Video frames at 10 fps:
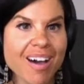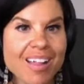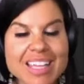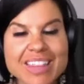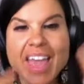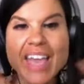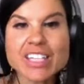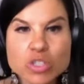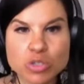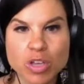oh, like the
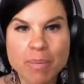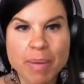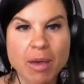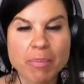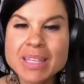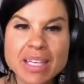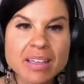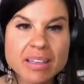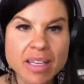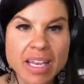angels will come out. But then
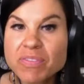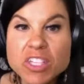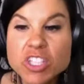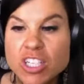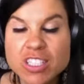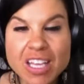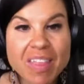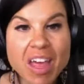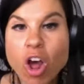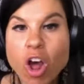if the judge said
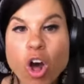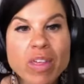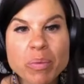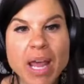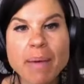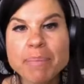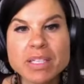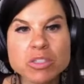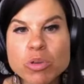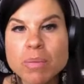that, all that would happen
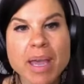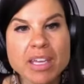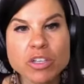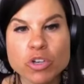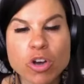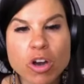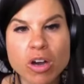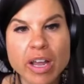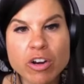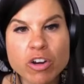is you get back in your
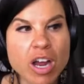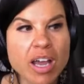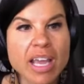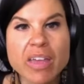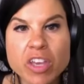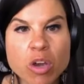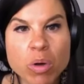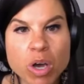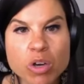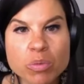car and cry and then go
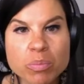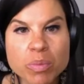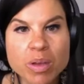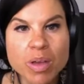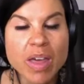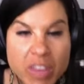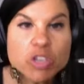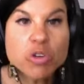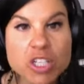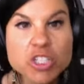home. And then
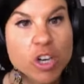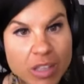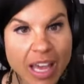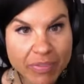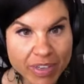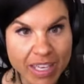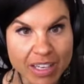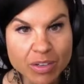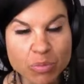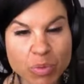you got to start life again,
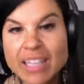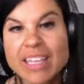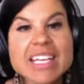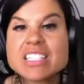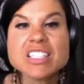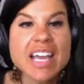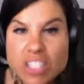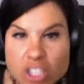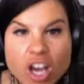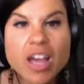right? Like it's
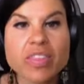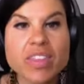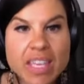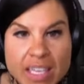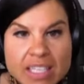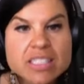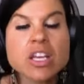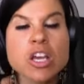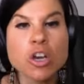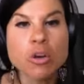that's not the end
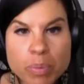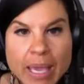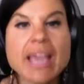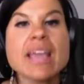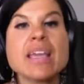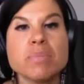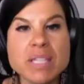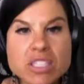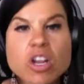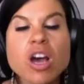game.
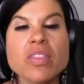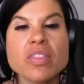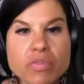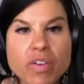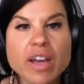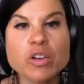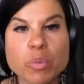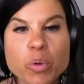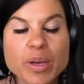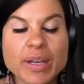That's not the final
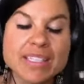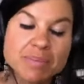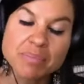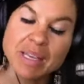point. It's a